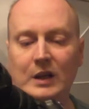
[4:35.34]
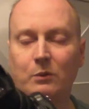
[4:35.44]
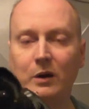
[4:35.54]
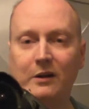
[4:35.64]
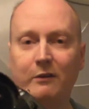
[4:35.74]

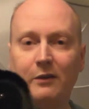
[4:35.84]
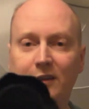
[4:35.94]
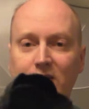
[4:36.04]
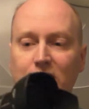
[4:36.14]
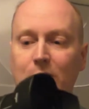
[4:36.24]
with
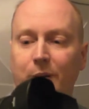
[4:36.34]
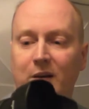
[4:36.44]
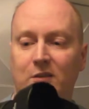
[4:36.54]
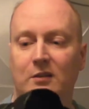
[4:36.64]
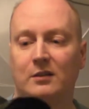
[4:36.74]
its dual
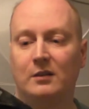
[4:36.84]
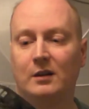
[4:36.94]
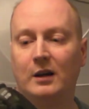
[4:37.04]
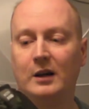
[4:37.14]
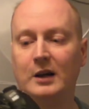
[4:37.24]
pixel
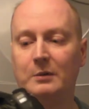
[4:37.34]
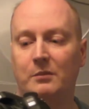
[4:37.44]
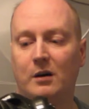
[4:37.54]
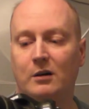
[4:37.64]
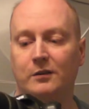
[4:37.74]

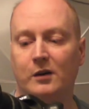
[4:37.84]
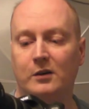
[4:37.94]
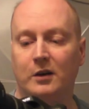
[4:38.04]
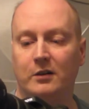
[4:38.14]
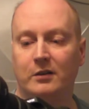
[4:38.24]

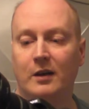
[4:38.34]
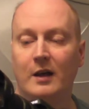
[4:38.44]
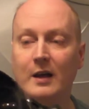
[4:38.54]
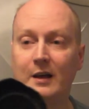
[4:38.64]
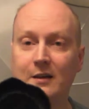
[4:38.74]
autofocus,
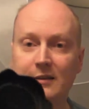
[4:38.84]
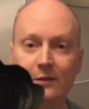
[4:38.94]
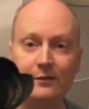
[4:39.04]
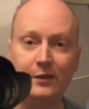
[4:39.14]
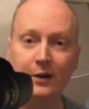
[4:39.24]

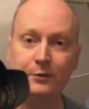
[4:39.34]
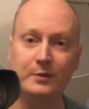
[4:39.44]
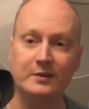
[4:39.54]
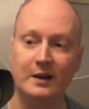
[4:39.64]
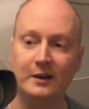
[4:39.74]
7 frames per
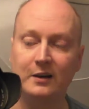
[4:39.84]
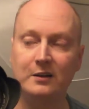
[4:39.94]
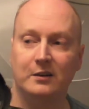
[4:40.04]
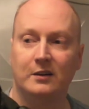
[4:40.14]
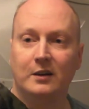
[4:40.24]
second.